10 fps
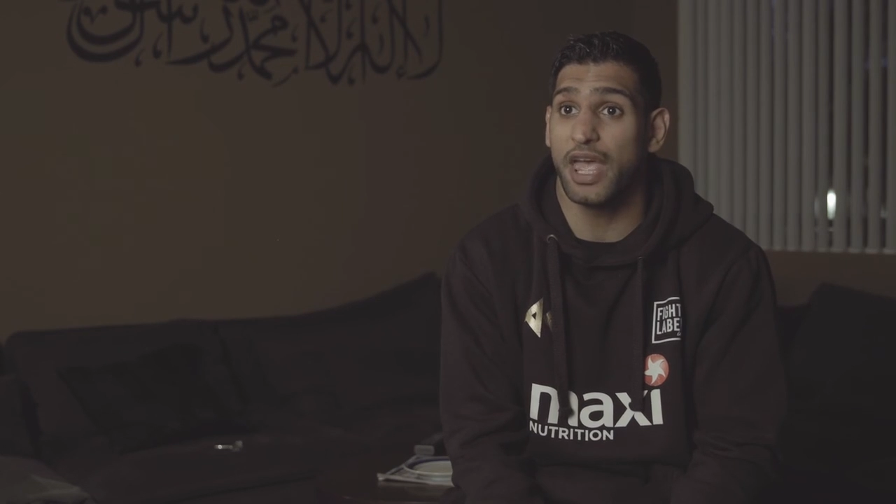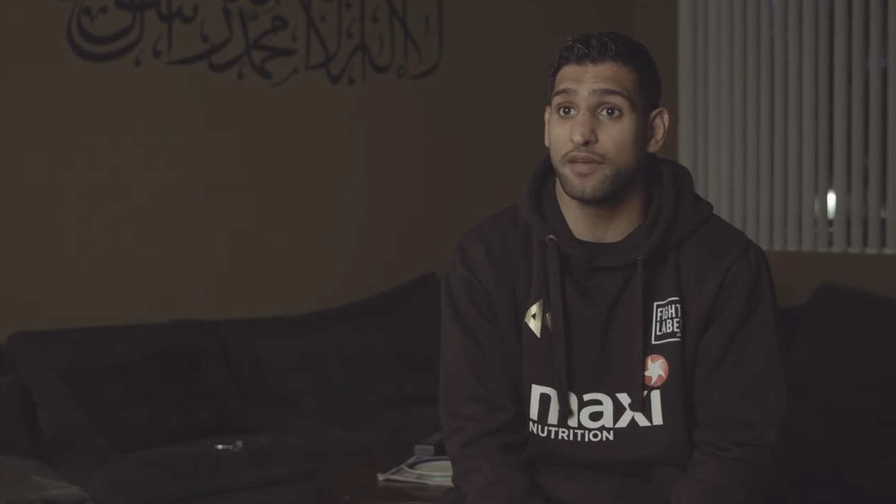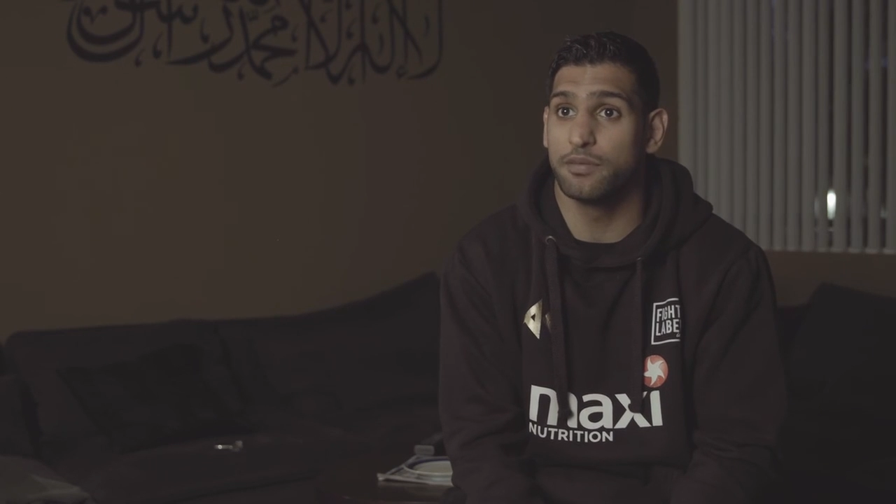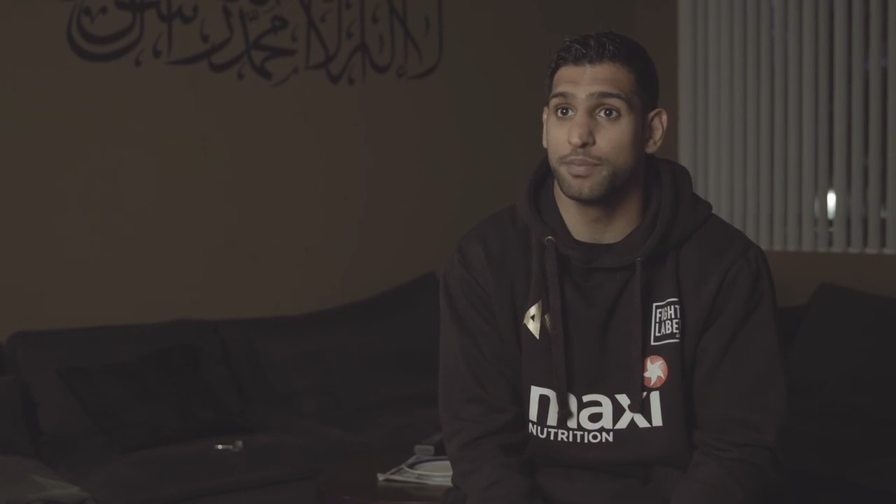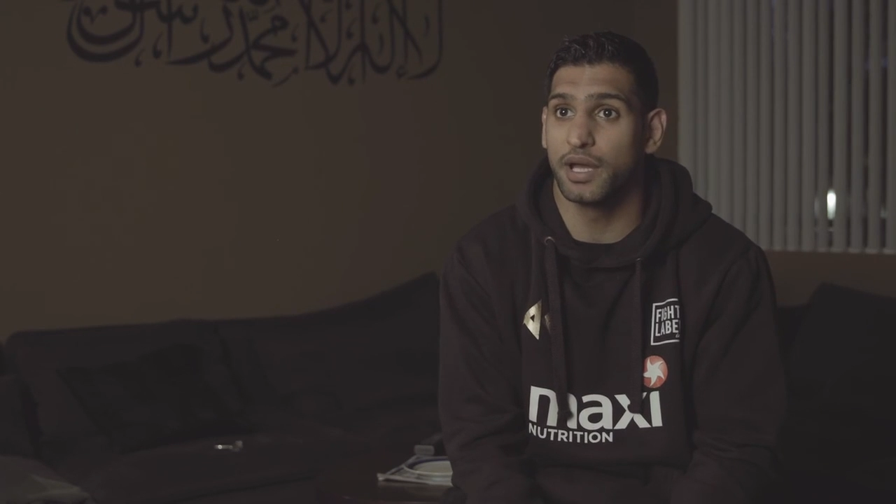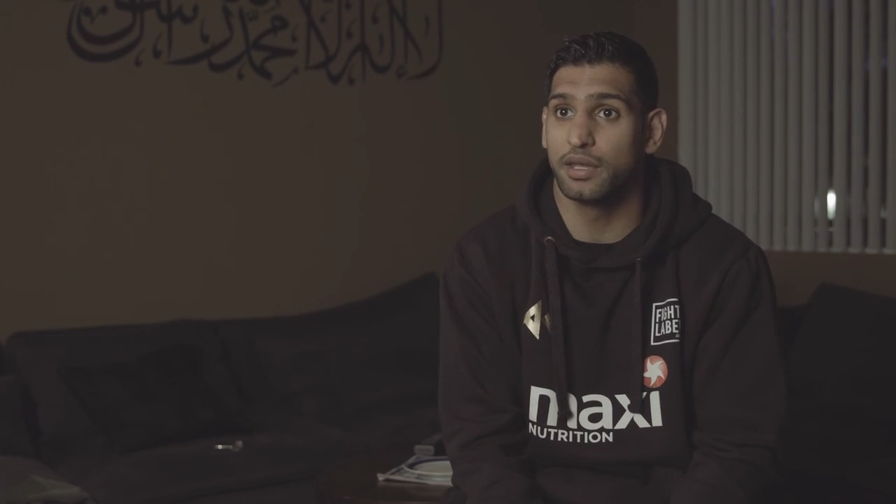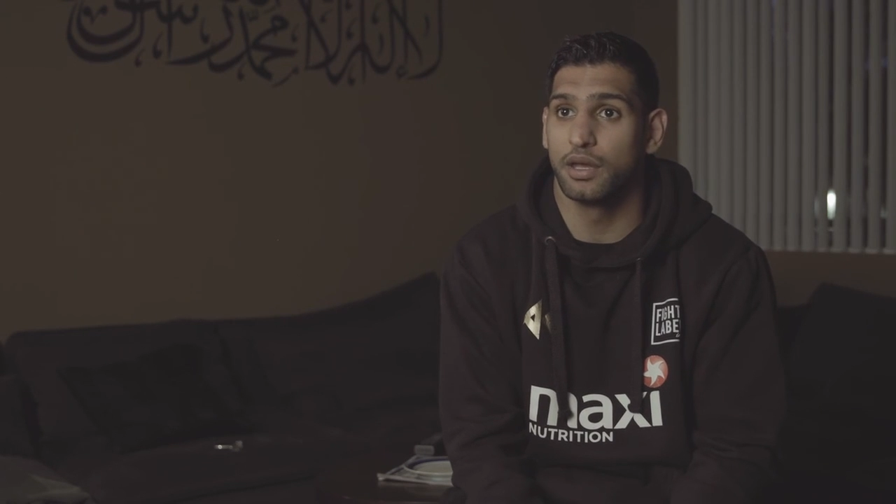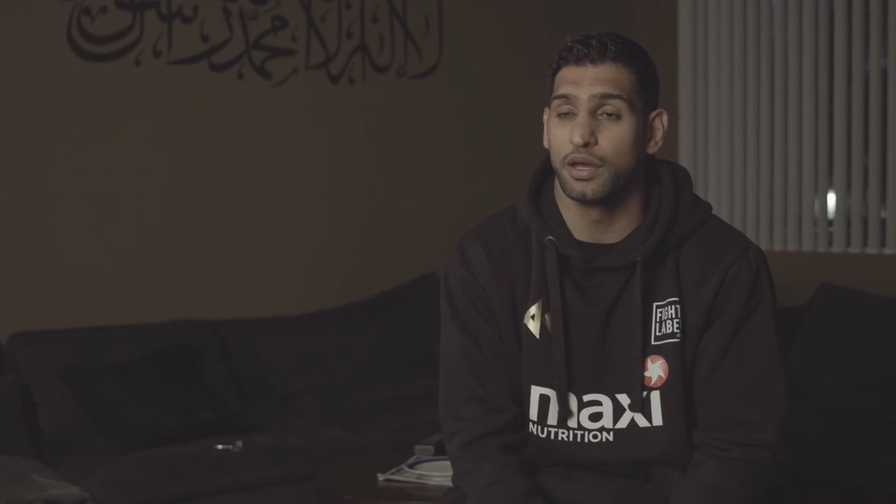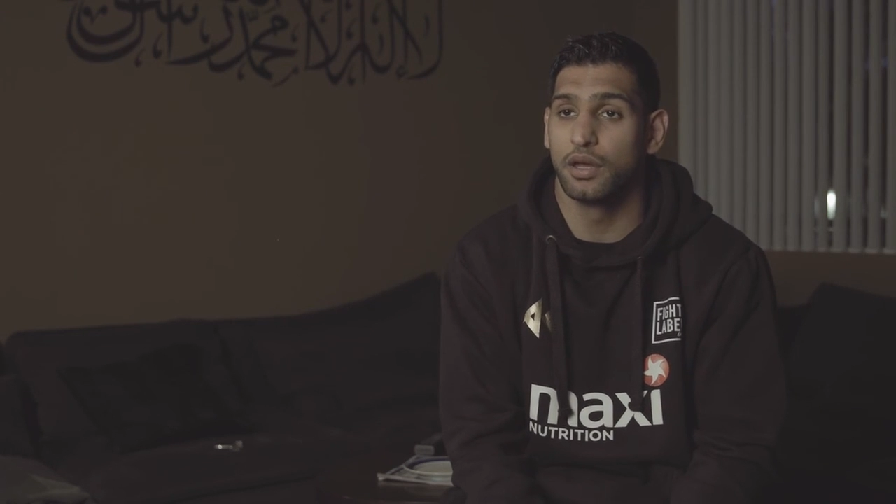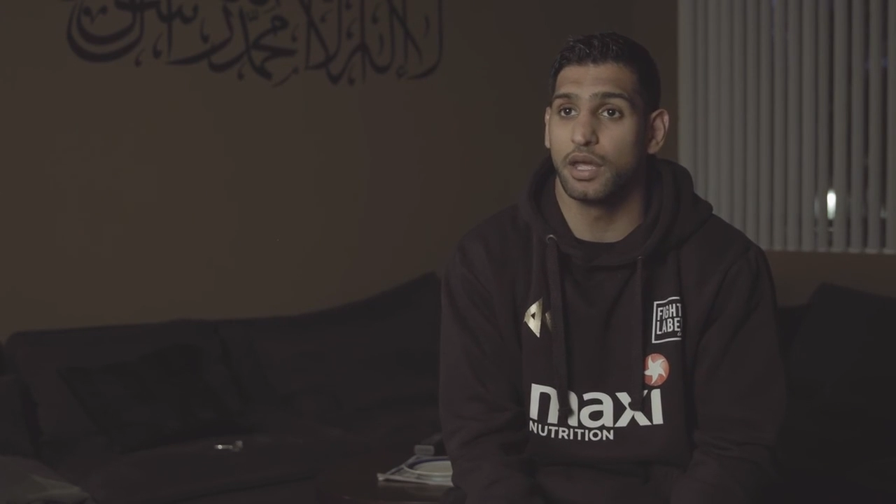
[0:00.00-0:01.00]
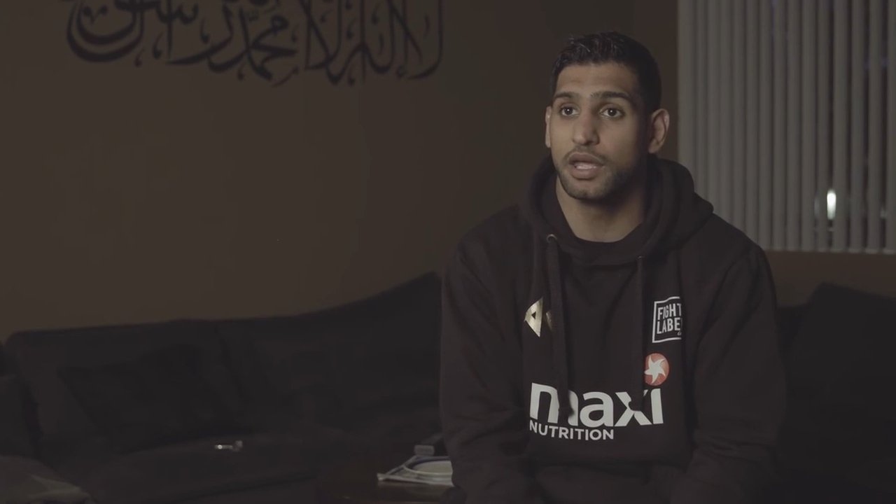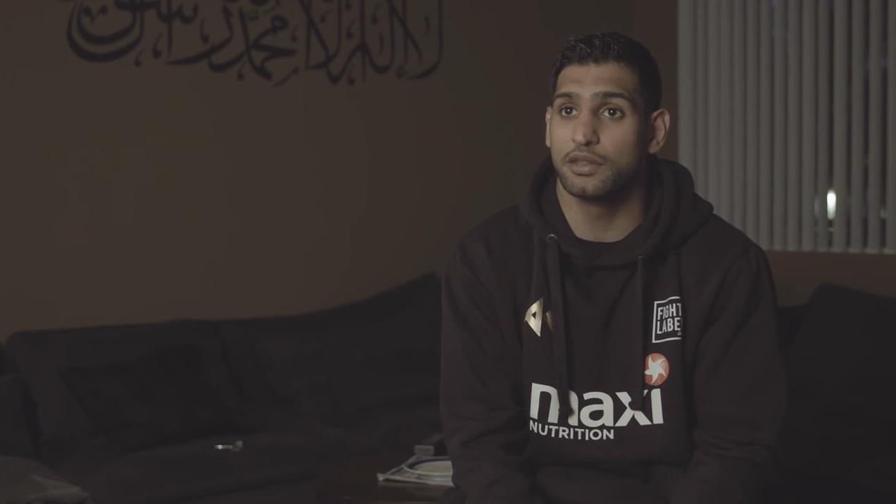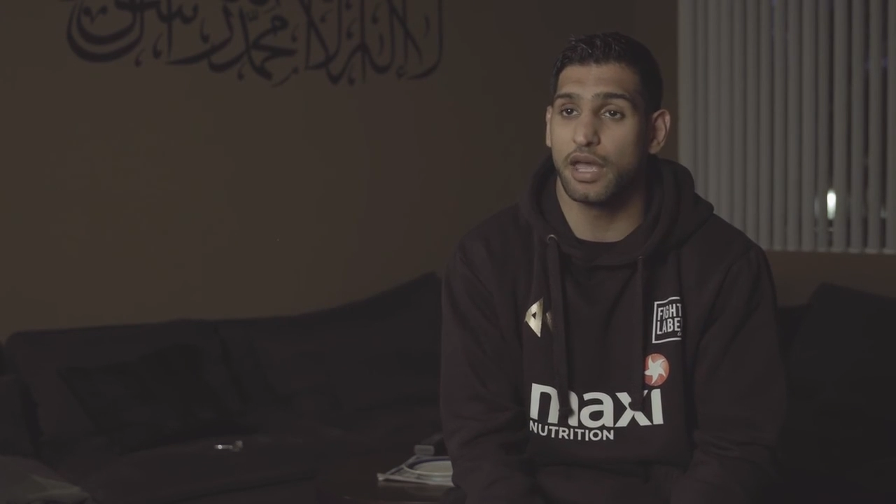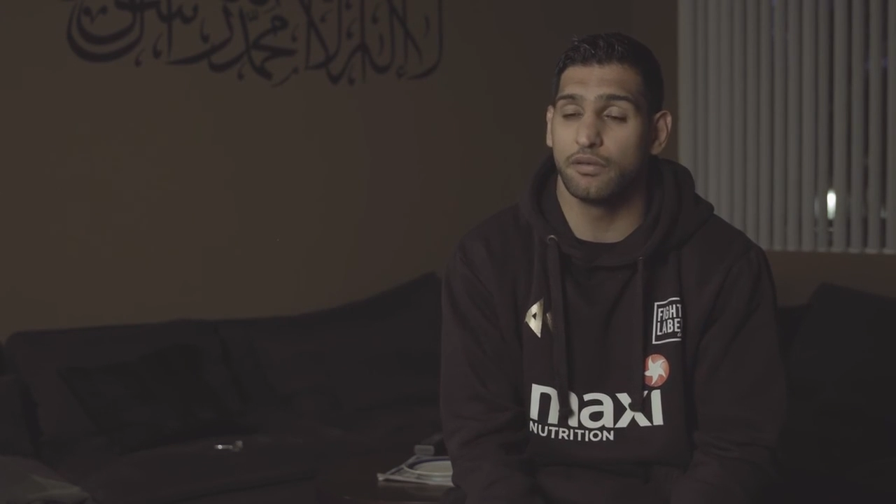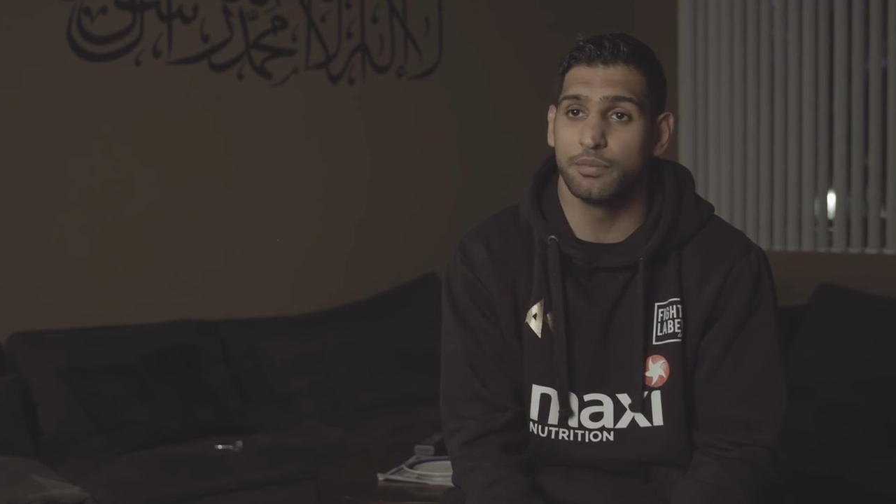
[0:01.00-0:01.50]

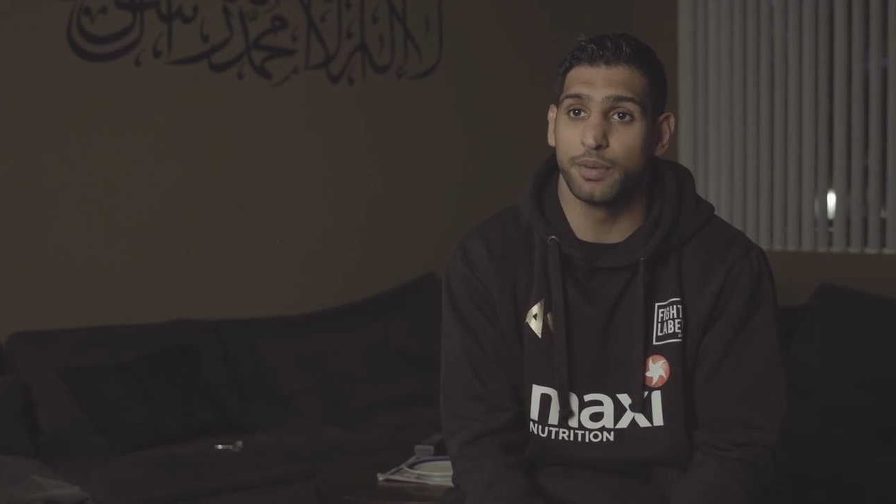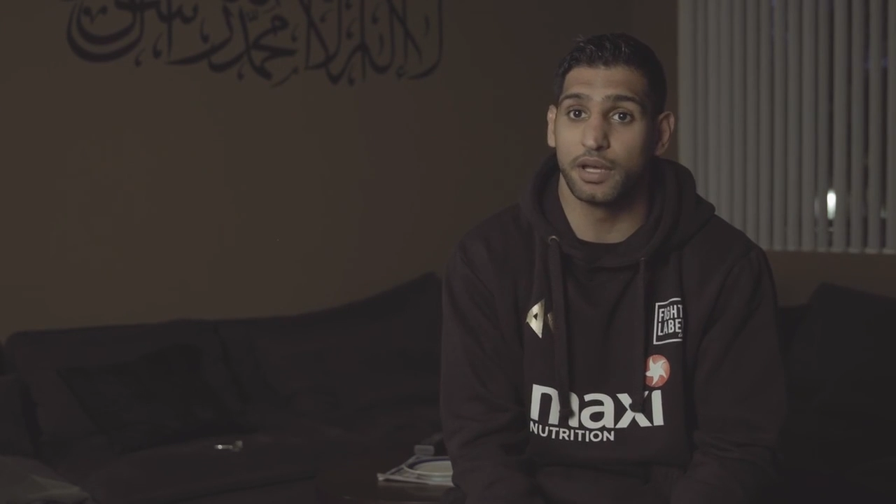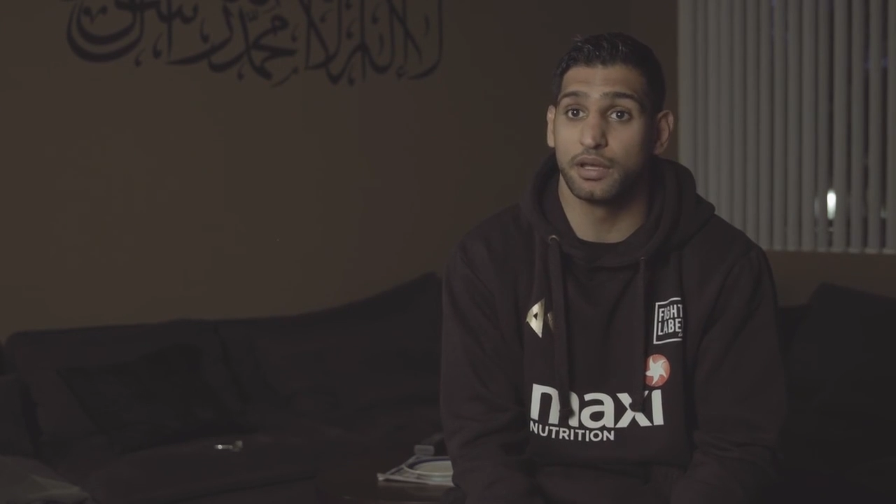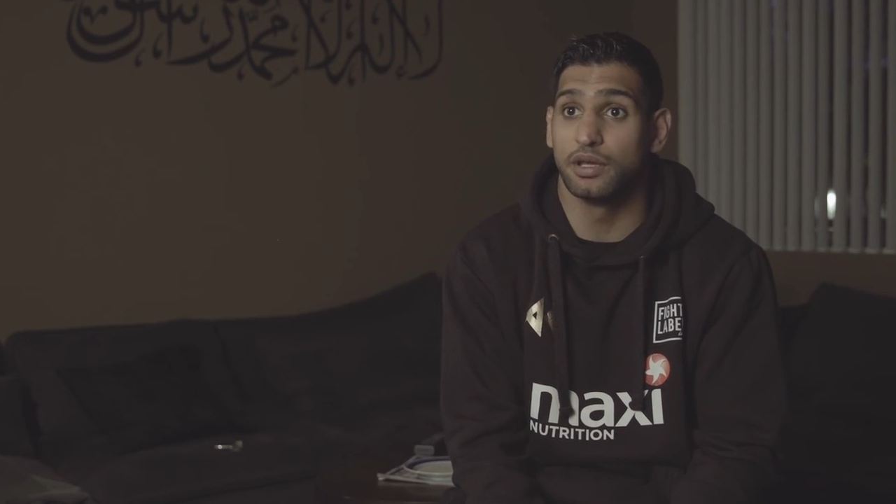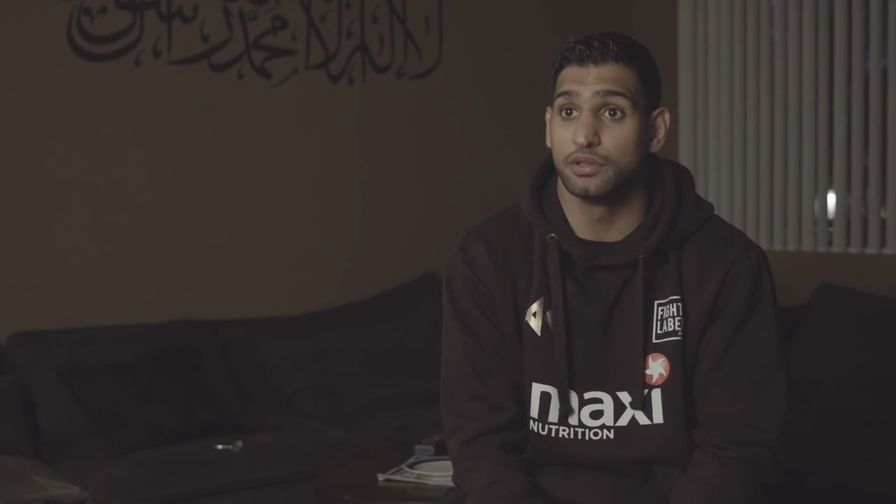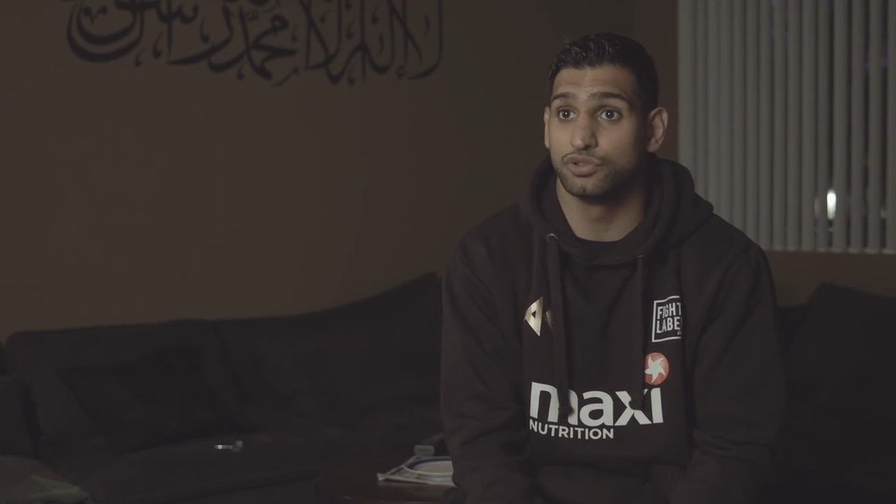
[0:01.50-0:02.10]
hitting the heavy bag.